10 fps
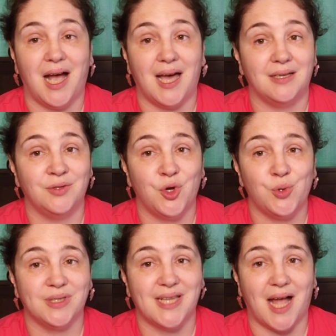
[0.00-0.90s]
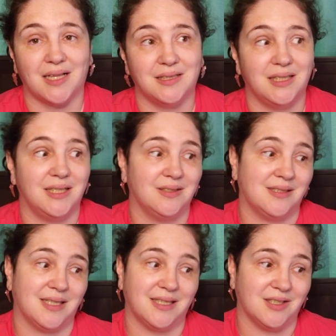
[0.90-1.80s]
I don't know exactly. It's
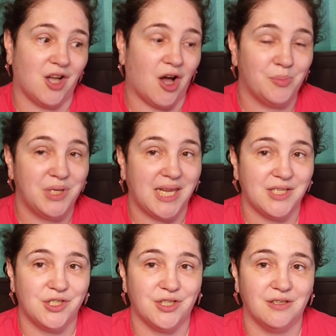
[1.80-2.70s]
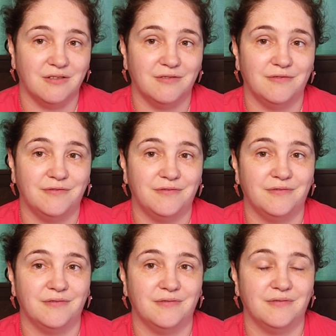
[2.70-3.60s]
like a combination of
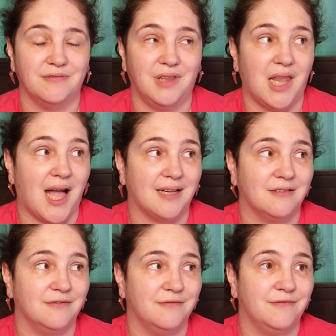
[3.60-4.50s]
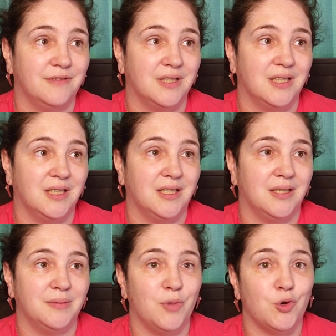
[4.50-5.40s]
lack of
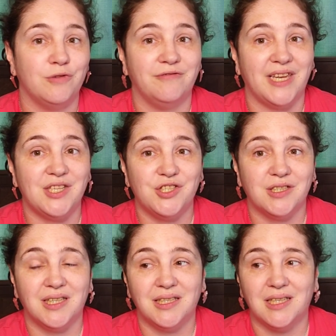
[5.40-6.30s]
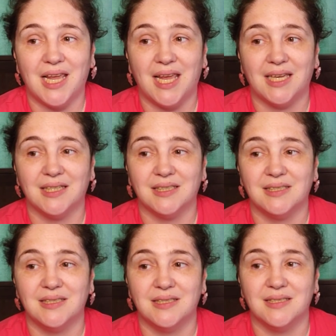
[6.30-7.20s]
motivation
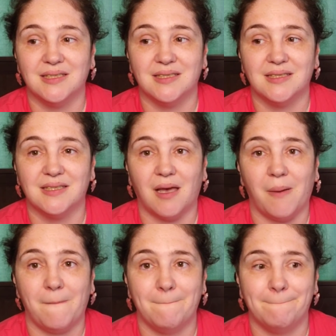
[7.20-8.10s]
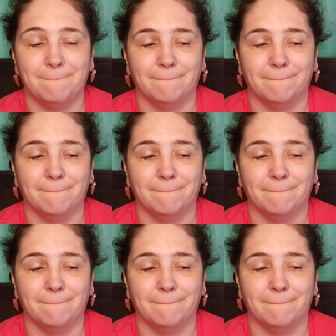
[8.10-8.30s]
and some